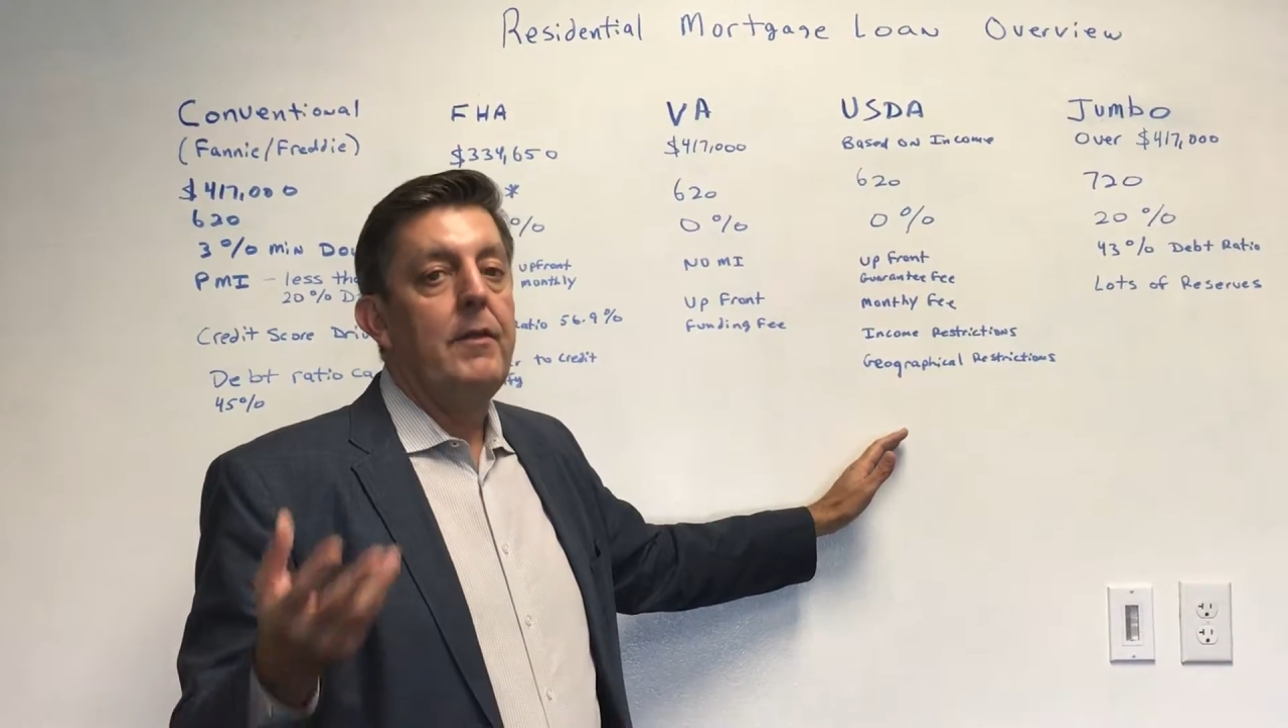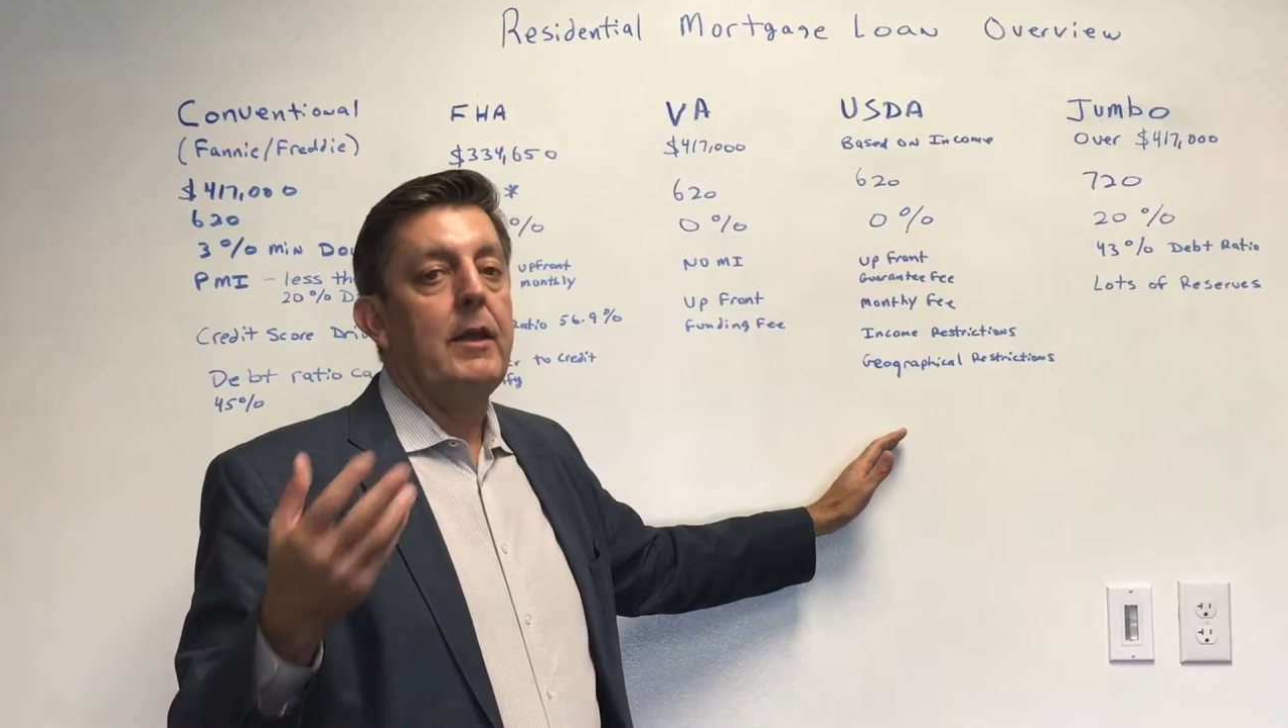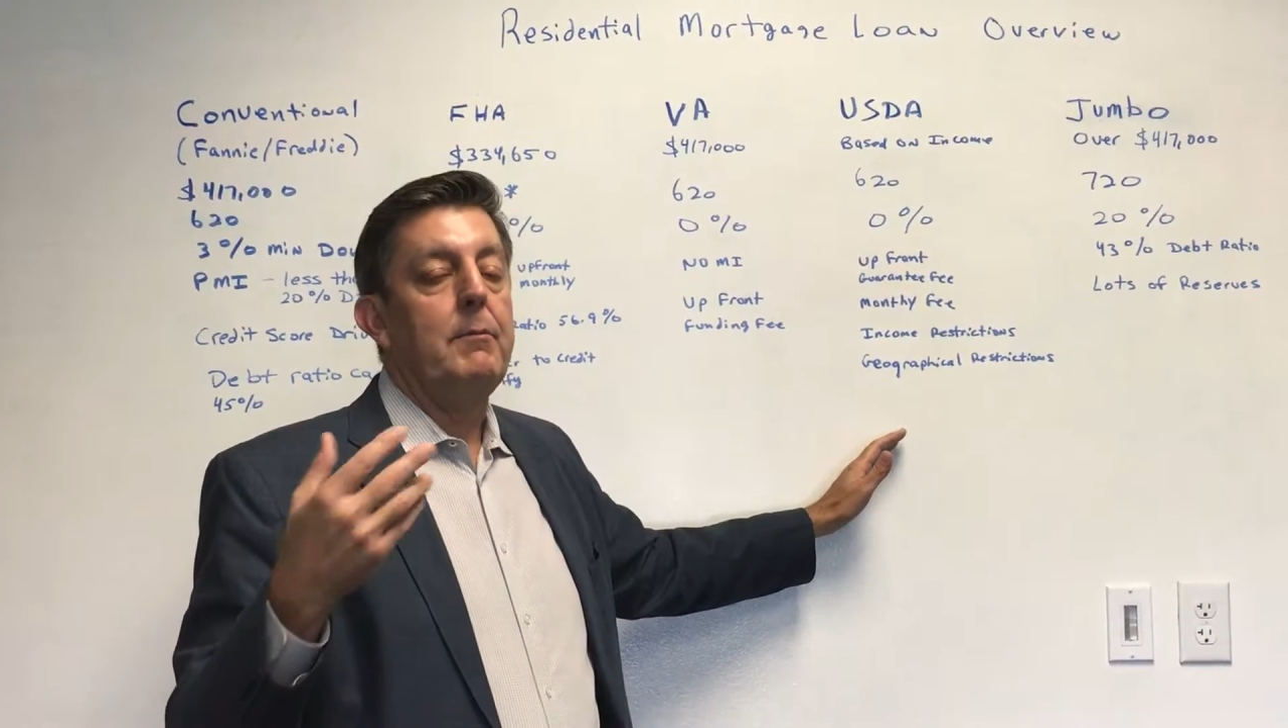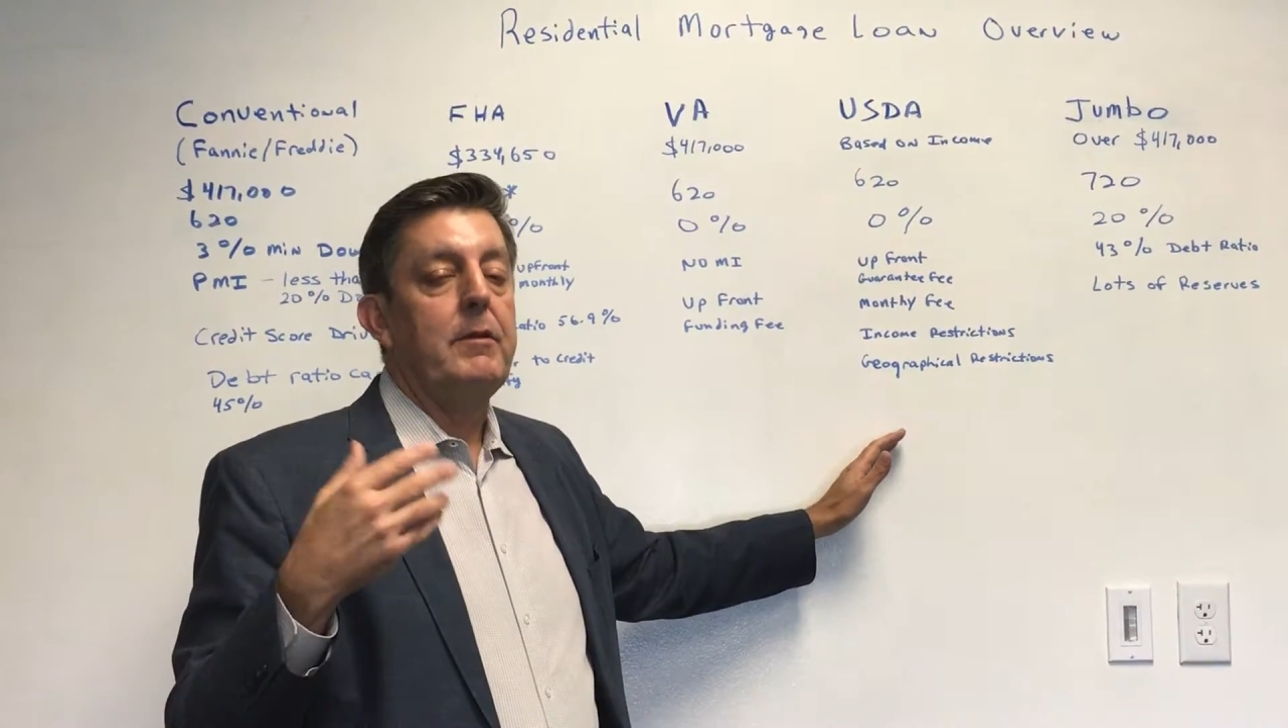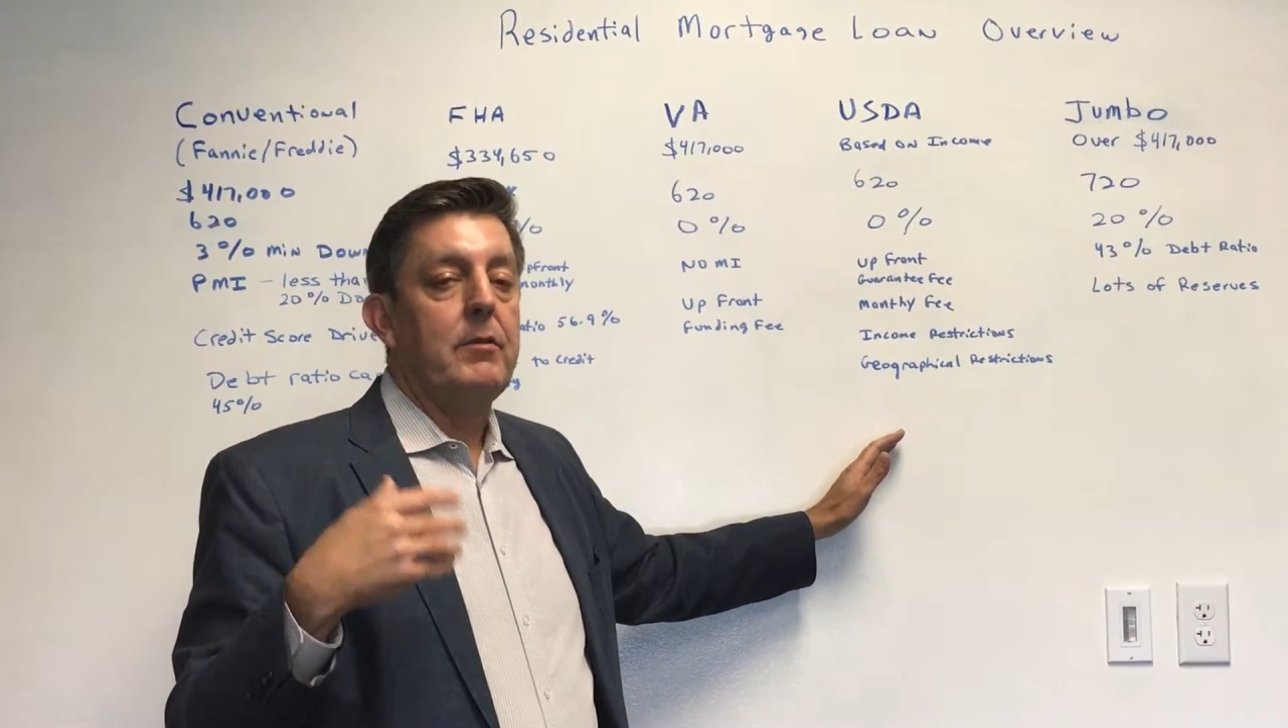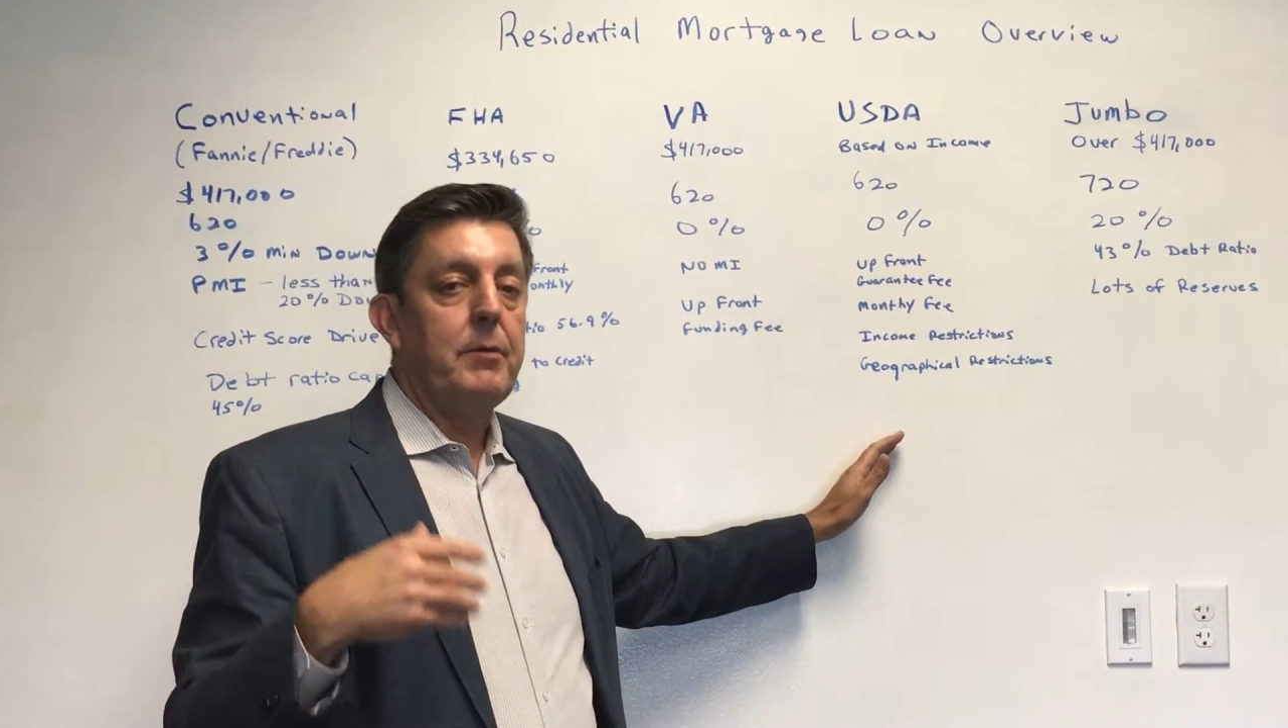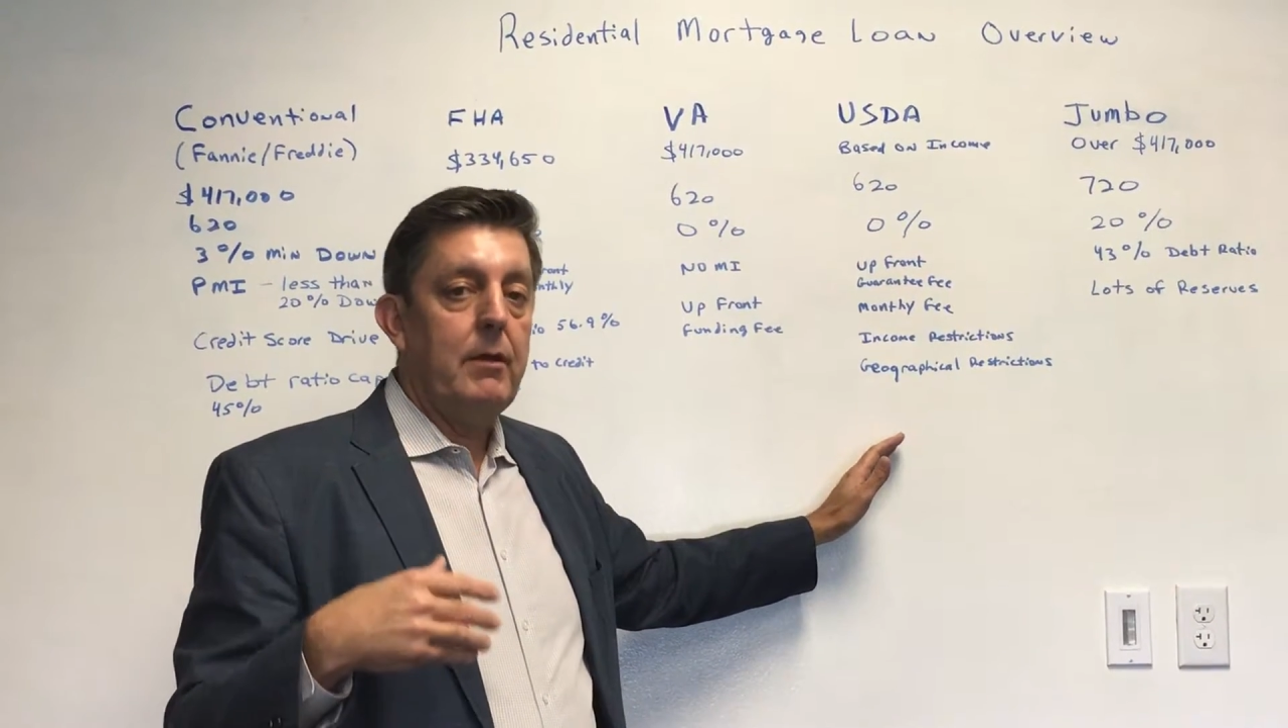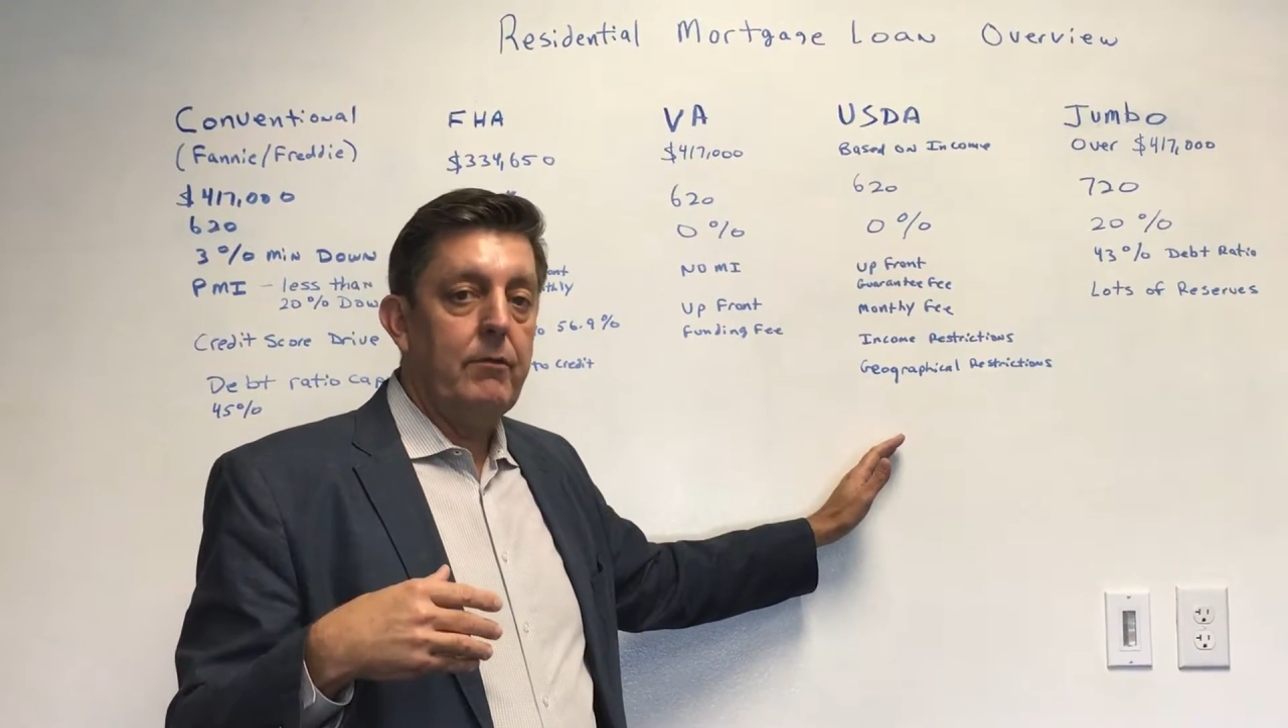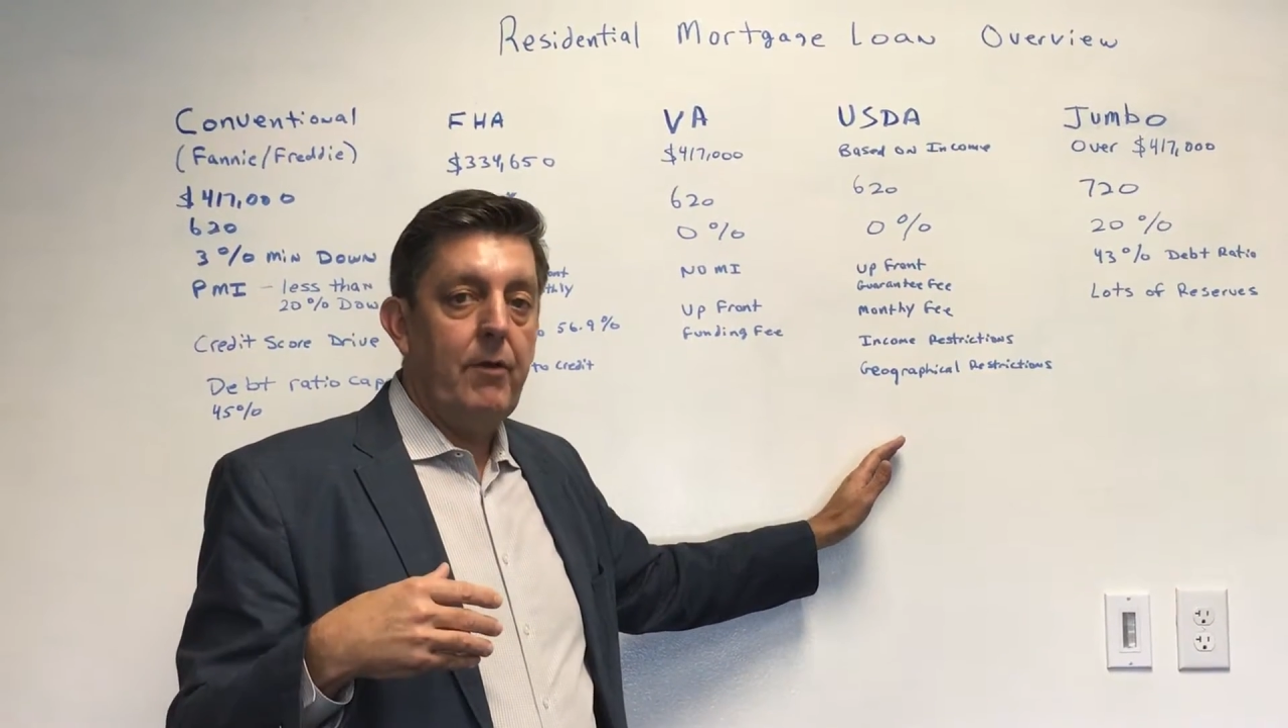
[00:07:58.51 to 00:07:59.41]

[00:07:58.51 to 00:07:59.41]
they could be sometimes